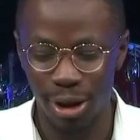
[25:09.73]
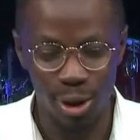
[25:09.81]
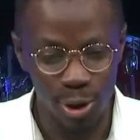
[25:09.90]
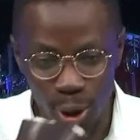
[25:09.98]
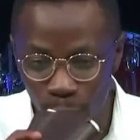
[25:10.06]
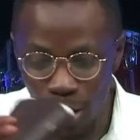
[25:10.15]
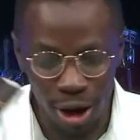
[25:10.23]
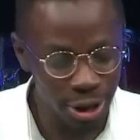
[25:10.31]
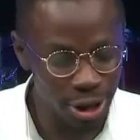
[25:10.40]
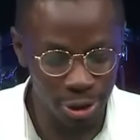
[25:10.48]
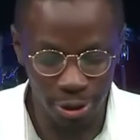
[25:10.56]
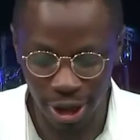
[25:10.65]
No
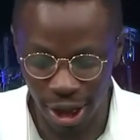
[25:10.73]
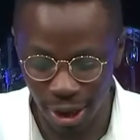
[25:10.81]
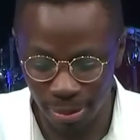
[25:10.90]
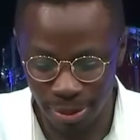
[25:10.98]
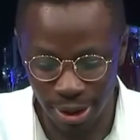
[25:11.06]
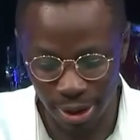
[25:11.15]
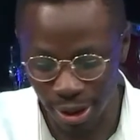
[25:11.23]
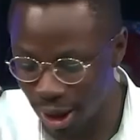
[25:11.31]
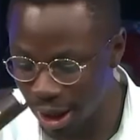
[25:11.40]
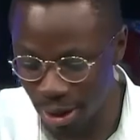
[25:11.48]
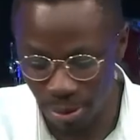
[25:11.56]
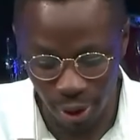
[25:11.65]
Arsenal games, not
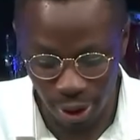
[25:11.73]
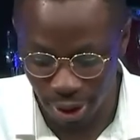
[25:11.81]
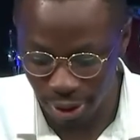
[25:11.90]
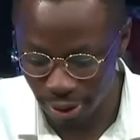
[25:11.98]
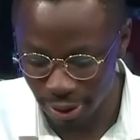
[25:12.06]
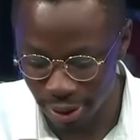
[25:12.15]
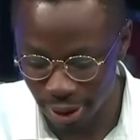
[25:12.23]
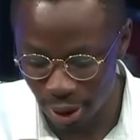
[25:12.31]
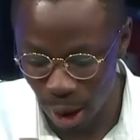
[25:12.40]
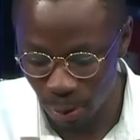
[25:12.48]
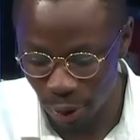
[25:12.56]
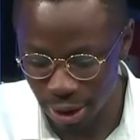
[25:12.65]
anymore.
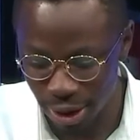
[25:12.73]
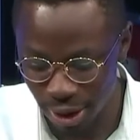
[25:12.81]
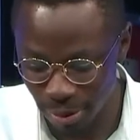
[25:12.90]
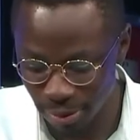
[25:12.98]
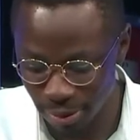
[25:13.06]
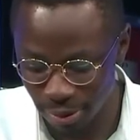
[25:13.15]
Stop watching them.